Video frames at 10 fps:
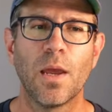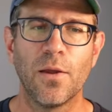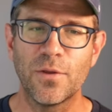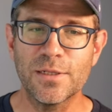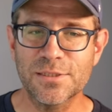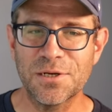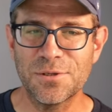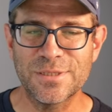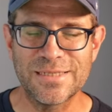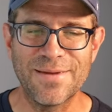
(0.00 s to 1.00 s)
And then it's going to
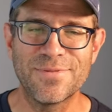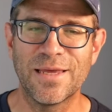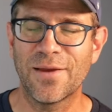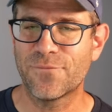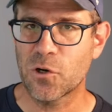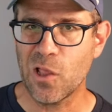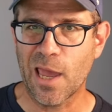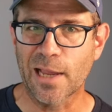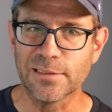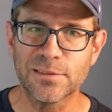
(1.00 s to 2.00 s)
do the same thing for
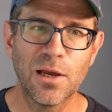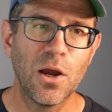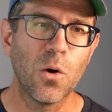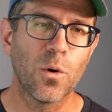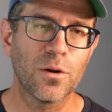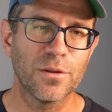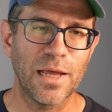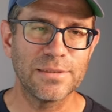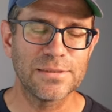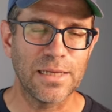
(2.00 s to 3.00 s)
legs, where it'll
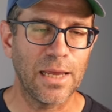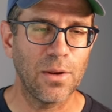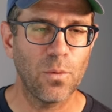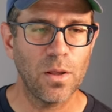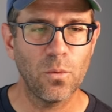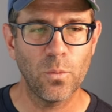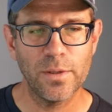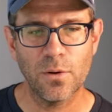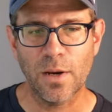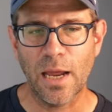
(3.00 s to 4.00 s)
then say, well, we
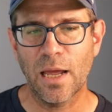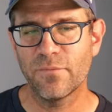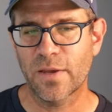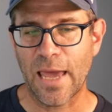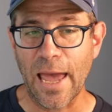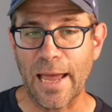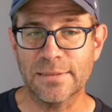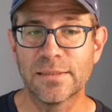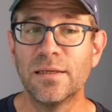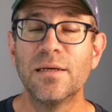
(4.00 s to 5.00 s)
don't have a
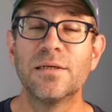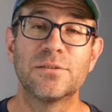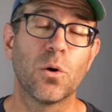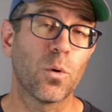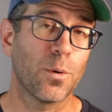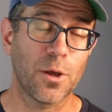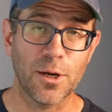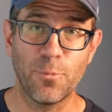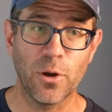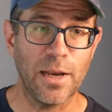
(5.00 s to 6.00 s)
cat. So we're going
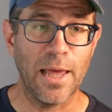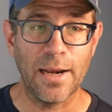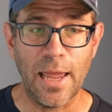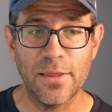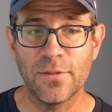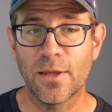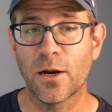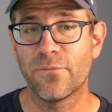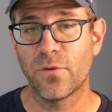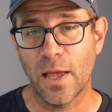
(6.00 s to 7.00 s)
to put NA in
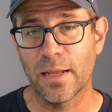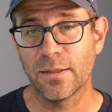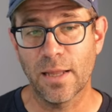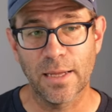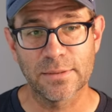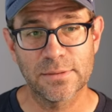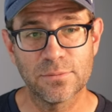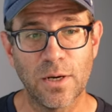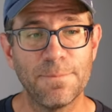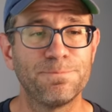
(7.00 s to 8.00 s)
there for N legs,
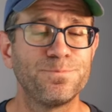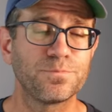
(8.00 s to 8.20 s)
right?